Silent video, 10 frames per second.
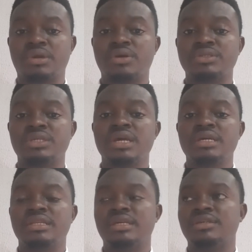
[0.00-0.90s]
because
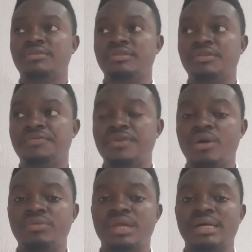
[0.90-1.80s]
they
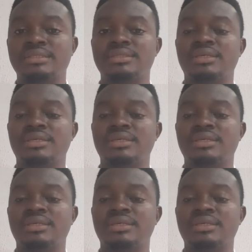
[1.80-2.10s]
felt that